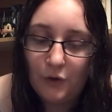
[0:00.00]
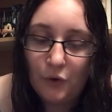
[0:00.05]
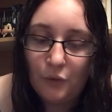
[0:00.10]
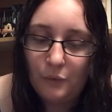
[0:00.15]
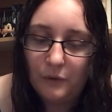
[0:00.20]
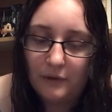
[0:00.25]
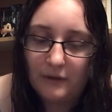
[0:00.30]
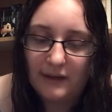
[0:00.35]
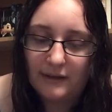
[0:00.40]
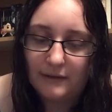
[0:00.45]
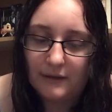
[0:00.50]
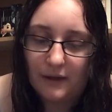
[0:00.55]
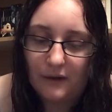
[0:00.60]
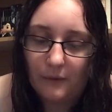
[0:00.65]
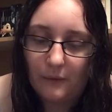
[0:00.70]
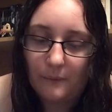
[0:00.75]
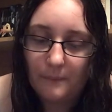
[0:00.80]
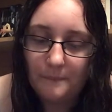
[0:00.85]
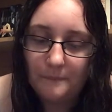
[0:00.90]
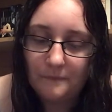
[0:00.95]
No worries,
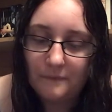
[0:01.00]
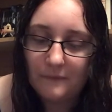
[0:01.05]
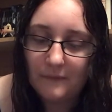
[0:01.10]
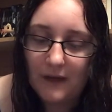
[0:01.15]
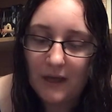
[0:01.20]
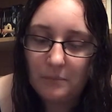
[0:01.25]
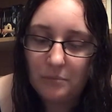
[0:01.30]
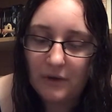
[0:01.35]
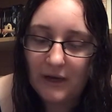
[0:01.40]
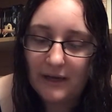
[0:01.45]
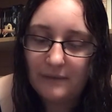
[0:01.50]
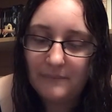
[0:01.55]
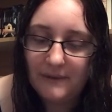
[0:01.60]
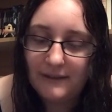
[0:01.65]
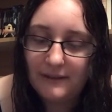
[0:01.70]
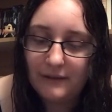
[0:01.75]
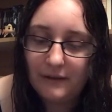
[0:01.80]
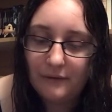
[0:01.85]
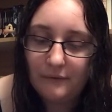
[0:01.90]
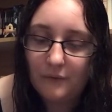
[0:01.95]
though. I pride
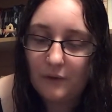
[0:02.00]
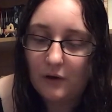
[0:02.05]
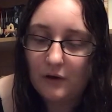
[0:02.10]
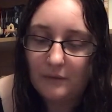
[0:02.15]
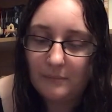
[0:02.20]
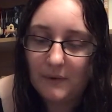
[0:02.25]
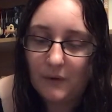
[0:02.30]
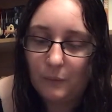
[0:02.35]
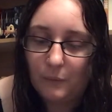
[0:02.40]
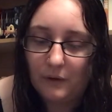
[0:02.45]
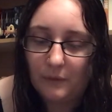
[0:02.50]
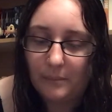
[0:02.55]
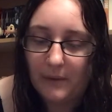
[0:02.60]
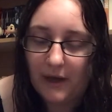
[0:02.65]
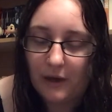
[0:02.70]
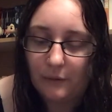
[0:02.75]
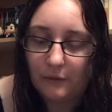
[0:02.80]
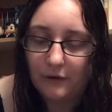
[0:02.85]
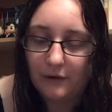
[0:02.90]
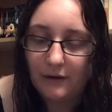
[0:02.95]
myself on my
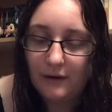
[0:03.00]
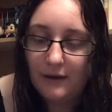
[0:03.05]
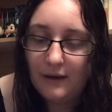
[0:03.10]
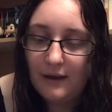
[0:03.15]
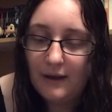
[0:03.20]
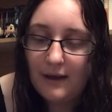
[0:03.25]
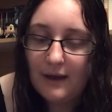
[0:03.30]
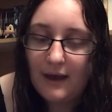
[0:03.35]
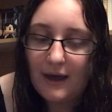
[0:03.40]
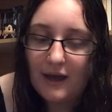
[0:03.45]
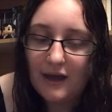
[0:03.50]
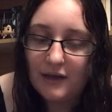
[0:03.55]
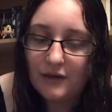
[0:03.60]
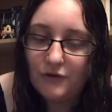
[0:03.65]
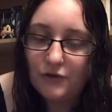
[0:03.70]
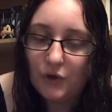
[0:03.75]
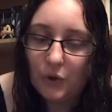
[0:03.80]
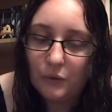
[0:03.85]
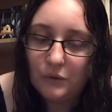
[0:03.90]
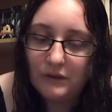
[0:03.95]
willpower. I
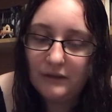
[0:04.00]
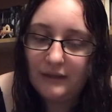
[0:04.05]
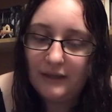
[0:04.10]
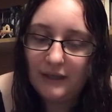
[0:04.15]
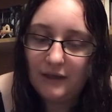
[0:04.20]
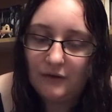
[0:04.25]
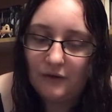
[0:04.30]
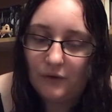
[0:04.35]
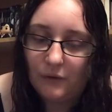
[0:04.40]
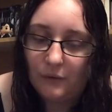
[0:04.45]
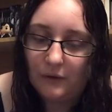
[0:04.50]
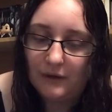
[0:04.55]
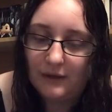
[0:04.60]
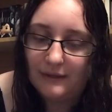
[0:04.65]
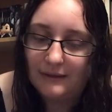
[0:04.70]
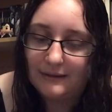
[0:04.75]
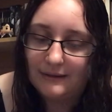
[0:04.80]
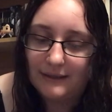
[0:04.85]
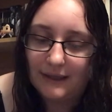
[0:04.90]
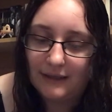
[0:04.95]
can totally ignore
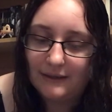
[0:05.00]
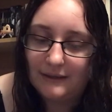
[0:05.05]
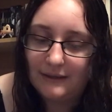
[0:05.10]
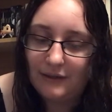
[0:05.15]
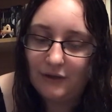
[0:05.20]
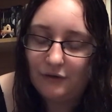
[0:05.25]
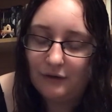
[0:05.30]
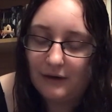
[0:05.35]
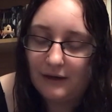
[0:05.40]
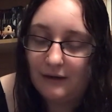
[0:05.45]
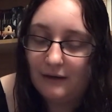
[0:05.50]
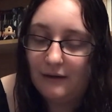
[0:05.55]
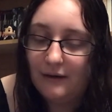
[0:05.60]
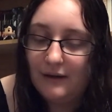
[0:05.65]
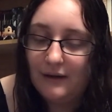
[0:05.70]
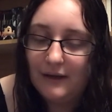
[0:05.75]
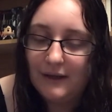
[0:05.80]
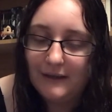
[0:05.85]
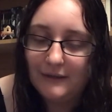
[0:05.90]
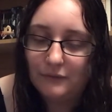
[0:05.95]
his sexy
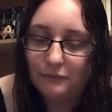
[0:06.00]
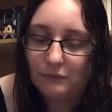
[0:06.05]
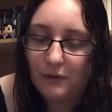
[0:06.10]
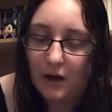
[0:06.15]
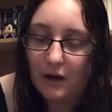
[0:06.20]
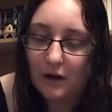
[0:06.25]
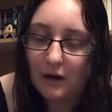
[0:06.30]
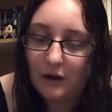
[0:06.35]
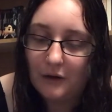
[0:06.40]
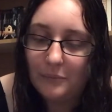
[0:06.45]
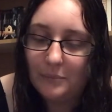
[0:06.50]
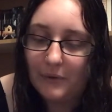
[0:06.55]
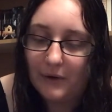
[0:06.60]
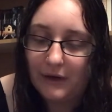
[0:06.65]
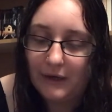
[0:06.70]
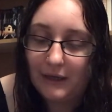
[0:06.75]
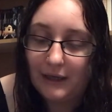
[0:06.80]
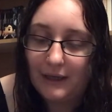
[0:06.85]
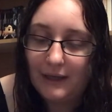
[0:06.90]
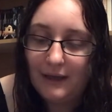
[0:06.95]
grin, his rock-hard
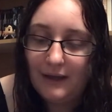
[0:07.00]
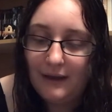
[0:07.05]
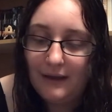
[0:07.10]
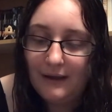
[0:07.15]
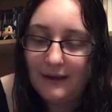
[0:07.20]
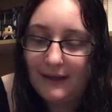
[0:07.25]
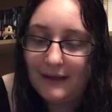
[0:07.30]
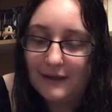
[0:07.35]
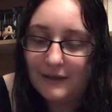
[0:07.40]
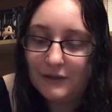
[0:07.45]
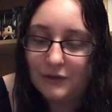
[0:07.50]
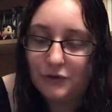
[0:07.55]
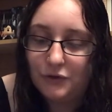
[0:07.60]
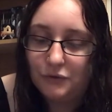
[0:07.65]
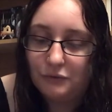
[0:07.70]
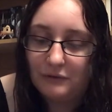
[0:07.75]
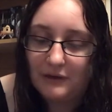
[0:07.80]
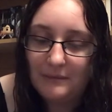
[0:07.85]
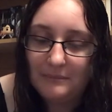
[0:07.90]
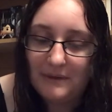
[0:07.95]
body, and his
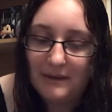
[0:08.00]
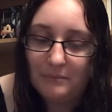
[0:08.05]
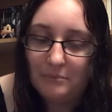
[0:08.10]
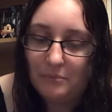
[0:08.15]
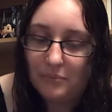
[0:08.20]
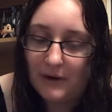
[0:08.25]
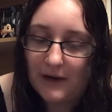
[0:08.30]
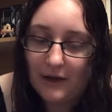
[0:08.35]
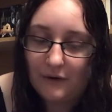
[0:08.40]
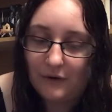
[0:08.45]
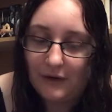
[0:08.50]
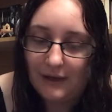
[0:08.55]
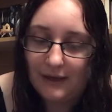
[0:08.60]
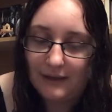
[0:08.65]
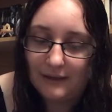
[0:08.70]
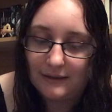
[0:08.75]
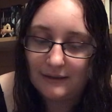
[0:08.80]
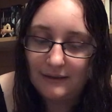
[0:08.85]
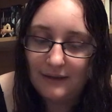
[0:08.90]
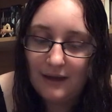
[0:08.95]
dreamy brown
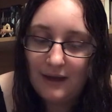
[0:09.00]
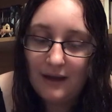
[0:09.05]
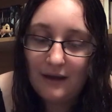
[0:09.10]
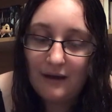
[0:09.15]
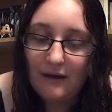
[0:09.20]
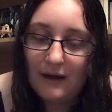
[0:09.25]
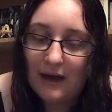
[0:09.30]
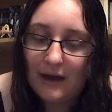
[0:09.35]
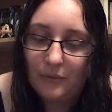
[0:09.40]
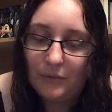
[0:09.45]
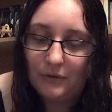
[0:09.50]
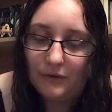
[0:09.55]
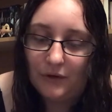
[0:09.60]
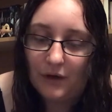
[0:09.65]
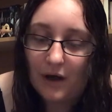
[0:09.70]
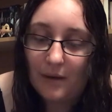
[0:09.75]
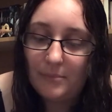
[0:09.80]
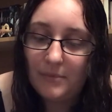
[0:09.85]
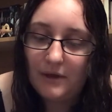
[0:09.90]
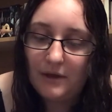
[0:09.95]
eyes. I will
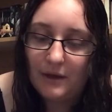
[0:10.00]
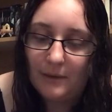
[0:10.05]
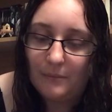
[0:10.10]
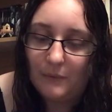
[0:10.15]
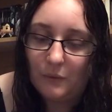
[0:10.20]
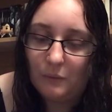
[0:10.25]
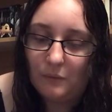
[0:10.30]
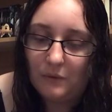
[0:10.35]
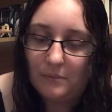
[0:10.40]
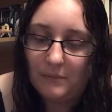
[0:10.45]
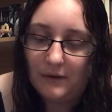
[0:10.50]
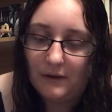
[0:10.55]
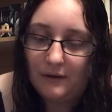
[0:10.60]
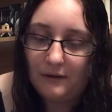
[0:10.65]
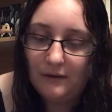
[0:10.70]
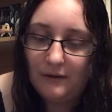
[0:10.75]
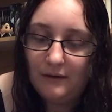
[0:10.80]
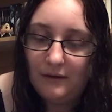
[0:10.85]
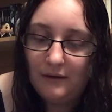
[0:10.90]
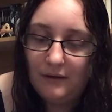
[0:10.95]
not become the
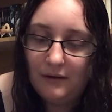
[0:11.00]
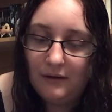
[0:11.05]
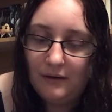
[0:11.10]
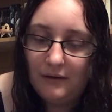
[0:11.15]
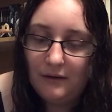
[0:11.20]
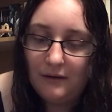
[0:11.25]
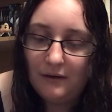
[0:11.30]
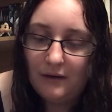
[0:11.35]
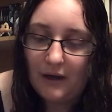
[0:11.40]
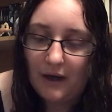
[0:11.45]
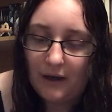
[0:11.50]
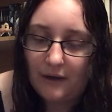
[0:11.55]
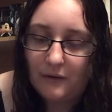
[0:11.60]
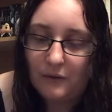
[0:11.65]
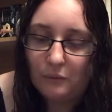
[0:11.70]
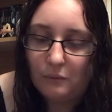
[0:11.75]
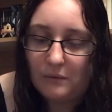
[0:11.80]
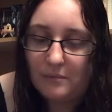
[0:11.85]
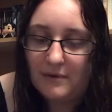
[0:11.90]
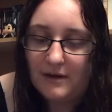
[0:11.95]
woman
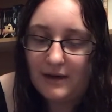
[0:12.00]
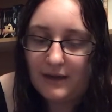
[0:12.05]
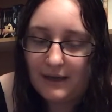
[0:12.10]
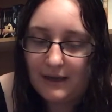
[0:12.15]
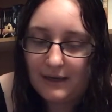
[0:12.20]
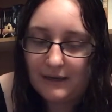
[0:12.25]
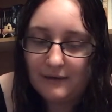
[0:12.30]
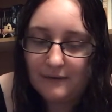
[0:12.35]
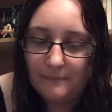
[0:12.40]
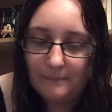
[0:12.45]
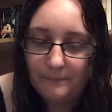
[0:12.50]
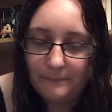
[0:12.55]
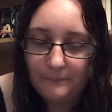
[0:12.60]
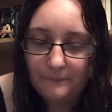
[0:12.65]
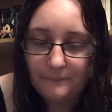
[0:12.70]
other women hate.